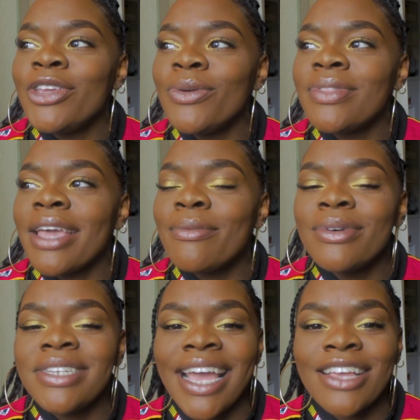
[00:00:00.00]
you, they
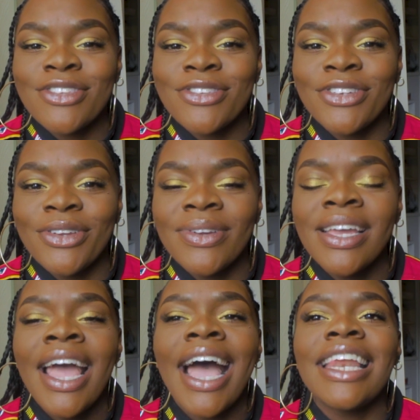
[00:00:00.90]
will test you.
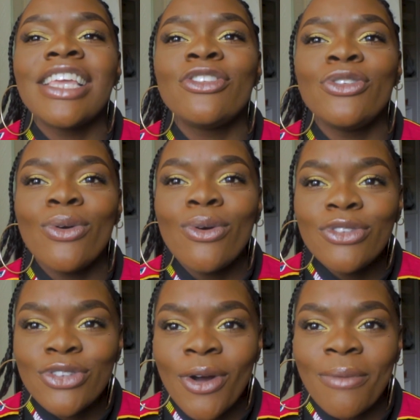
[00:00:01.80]
And it is
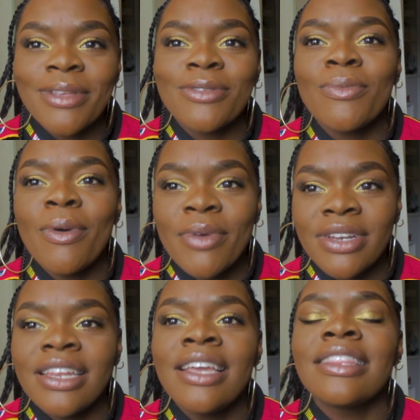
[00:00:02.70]
your job as a
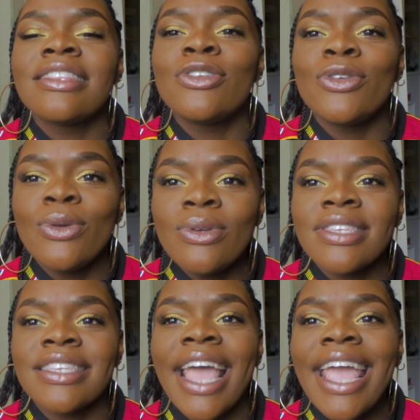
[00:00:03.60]
woman to
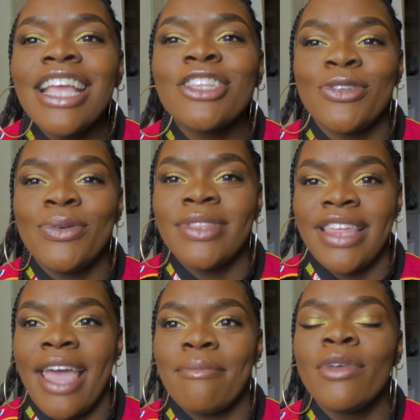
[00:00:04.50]
say to
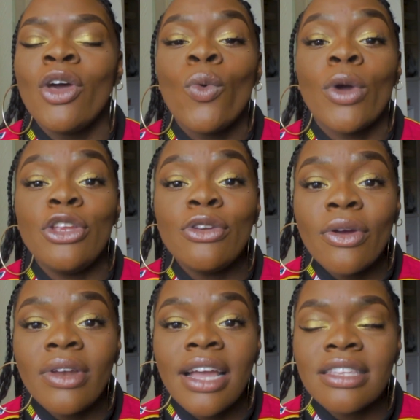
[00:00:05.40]
them, when you
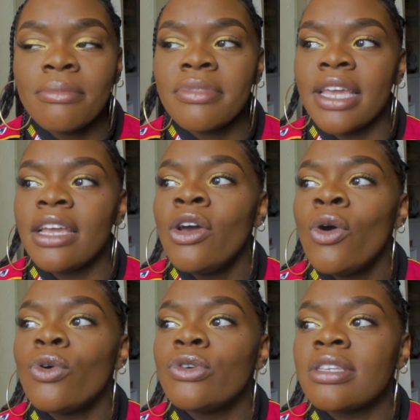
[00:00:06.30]
don't like something
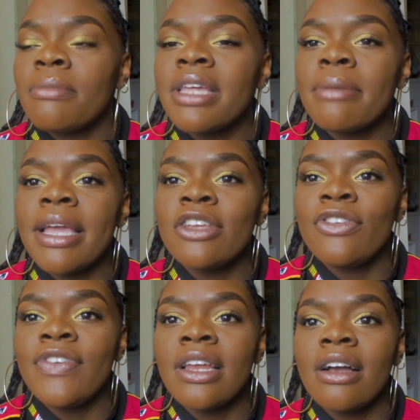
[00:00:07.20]
or something makes
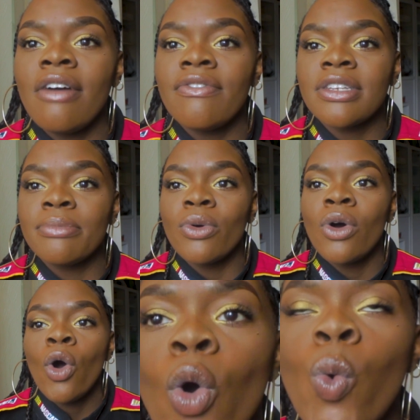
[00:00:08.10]
you feel
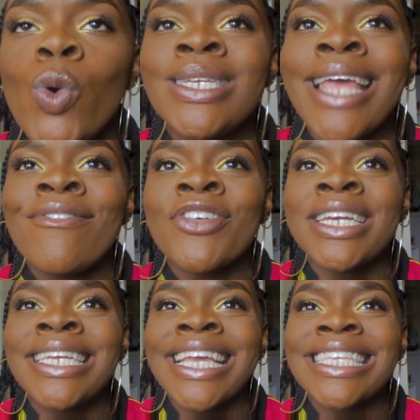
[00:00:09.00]
uncomfortable or whatever
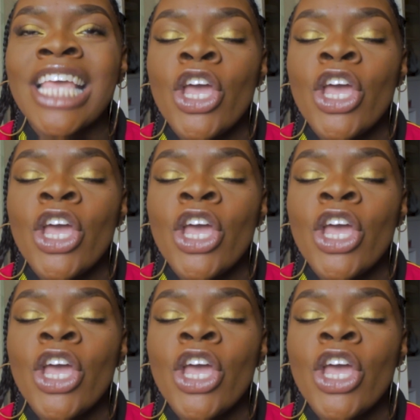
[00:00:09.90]
it is,